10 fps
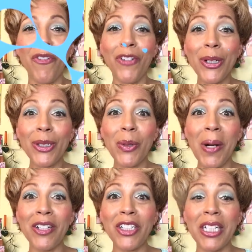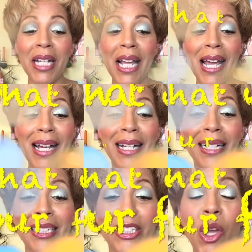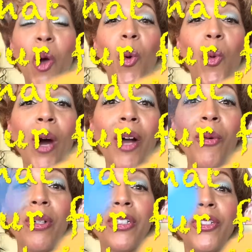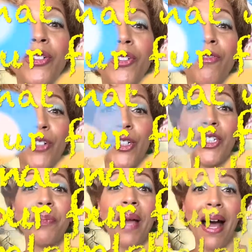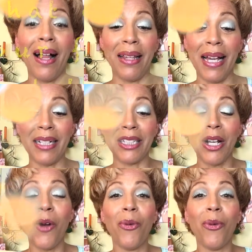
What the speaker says: The first question is, what was your first palette?